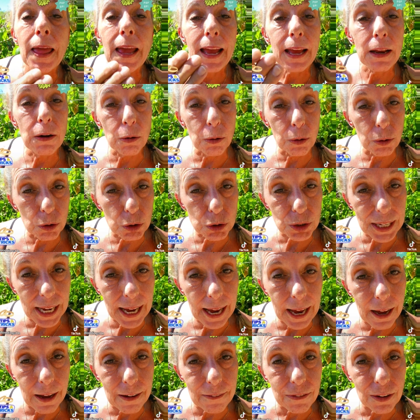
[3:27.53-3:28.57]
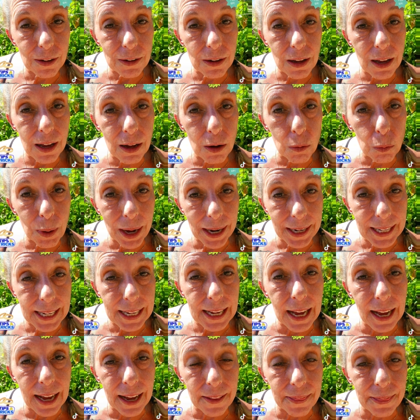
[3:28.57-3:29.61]
in order to have a wedding
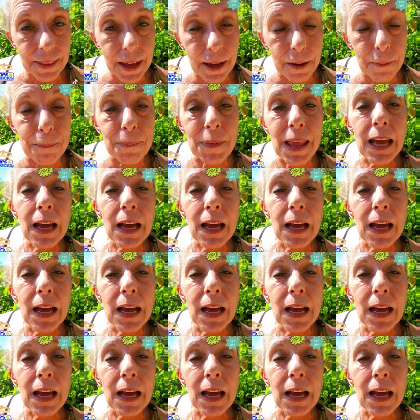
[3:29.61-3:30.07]
on them.